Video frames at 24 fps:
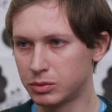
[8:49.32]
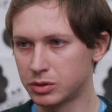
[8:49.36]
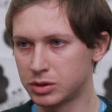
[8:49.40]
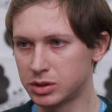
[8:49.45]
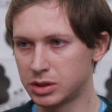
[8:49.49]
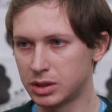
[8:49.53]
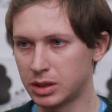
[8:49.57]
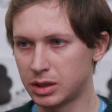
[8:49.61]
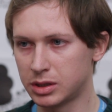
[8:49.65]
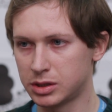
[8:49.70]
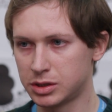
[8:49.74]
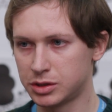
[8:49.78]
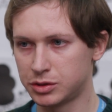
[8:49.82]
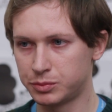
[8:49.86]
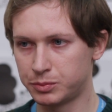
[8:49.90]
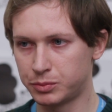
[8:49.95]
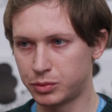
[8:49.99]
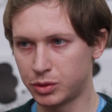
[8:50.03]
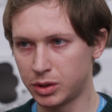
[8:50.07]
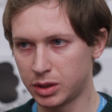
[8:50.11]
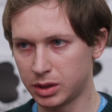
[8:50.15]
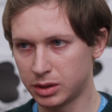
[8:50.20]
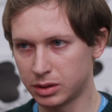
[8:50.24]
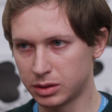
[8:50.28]
It was last
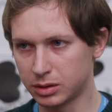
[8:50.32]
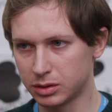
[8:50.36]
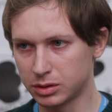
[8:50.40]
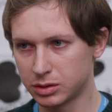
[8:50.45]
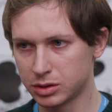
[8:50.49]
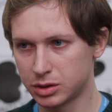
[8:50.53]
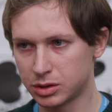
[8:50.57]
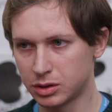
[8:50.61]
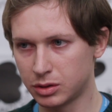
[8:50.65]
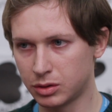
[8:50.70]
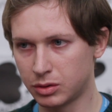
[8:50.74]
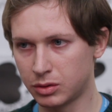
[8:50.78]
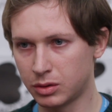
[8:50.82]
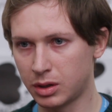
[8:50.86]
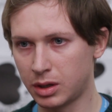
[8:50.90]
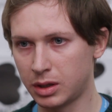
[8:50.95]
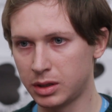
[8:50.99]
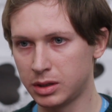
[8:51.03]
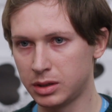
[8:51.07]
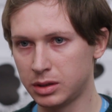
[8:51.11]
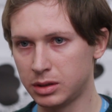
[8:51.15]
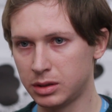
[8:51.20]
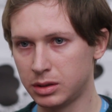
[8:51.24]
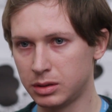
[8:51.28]
spring, so
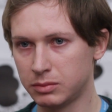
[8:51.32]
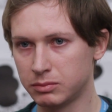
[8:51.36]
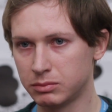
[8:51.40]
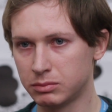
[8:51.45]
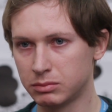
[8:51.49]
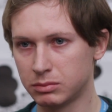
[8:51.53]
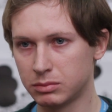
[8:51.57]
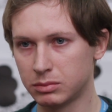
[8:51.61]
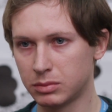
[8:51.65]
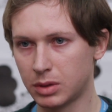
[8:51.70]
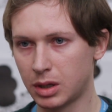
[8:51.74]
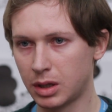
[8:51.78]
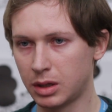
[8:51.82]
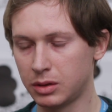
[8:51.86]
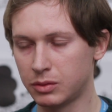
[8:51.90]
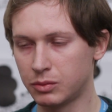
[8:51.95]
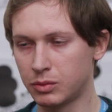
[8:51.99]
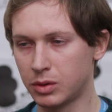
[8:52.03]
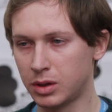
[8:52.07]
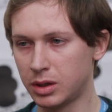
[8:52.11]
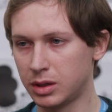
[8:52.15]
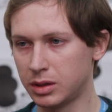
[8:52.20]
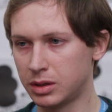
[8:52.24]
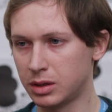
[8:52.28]
I'm
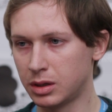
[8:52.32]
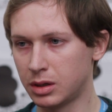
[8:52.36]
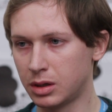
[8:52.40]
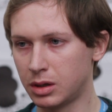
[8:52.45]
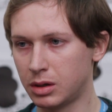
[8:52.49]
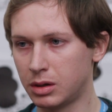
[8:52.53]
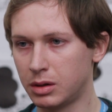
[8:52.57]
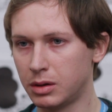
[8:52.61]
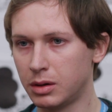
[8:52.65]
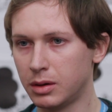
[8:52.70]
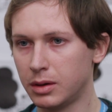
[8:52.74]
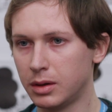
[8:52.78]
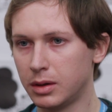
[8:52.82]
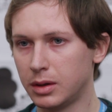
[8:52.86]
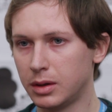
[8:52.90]
anyway there.